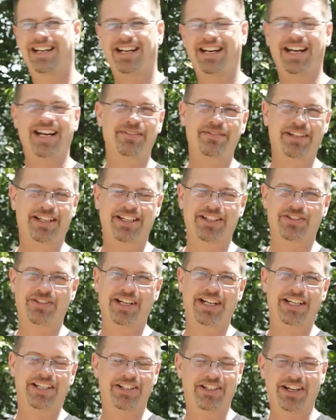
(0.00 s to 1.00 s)
I've got a
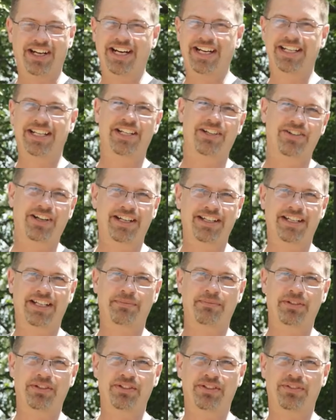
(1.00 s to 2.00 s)
grinder. I can grind it
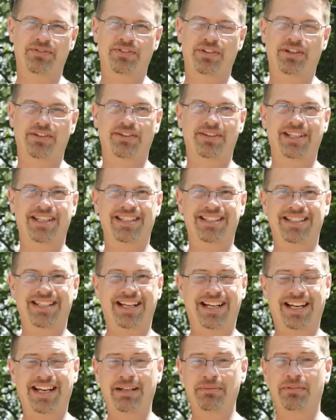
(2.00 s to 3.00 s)
up and use it for other things.
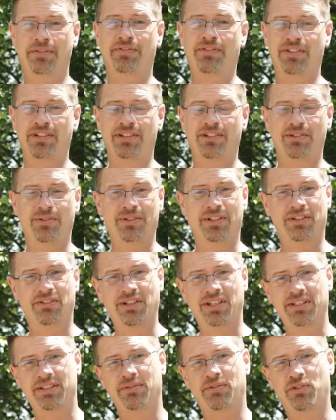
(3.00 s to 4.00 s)
I prefer to do an
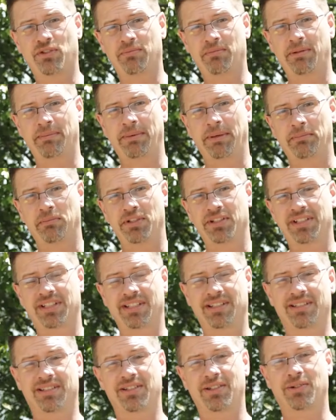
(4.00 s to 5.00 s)
aggressive trim on my
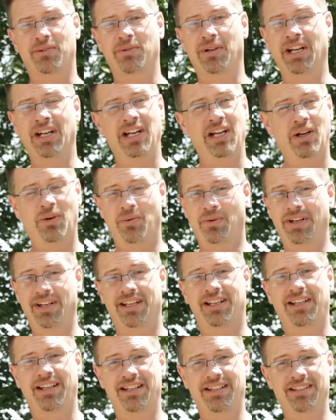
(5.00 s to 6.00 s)
brisket, so when I
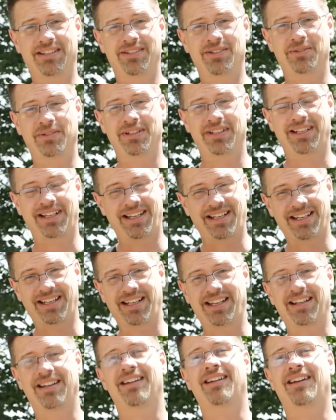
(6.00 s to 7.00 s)
cut into it, I
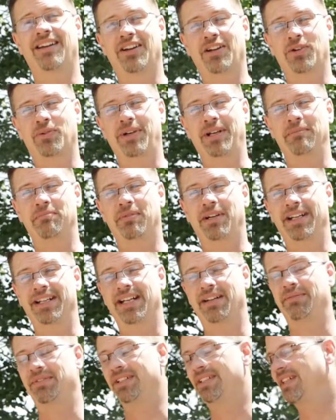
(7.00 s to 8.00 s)
get a great bite every